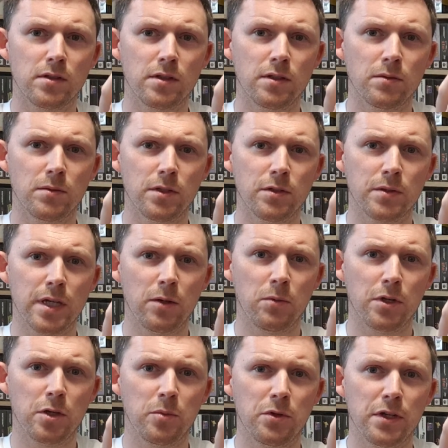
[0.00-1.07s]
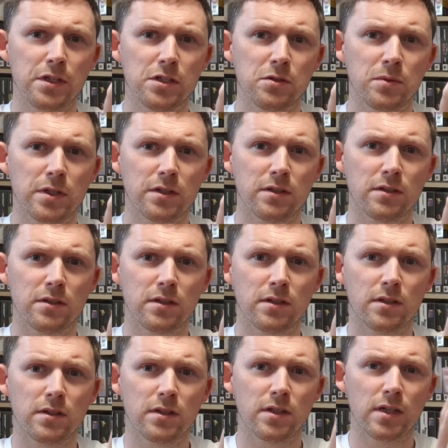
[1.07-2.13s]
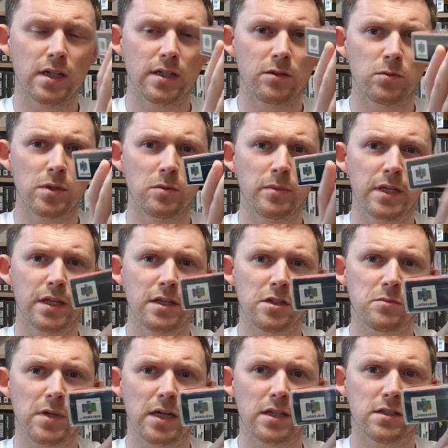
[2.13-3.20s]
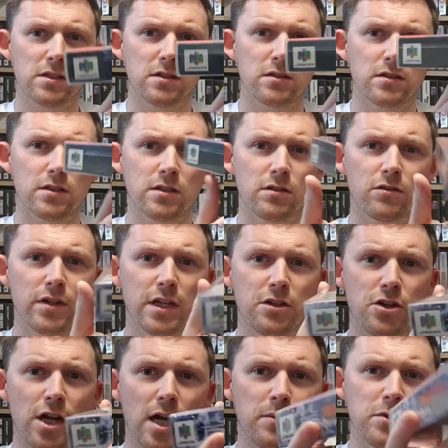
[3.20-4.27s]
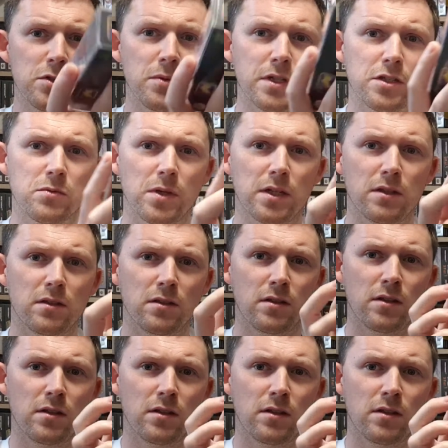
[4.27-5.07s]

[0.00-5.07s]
you get what you put into it, and it will make you smile. It's a great charm to it as well.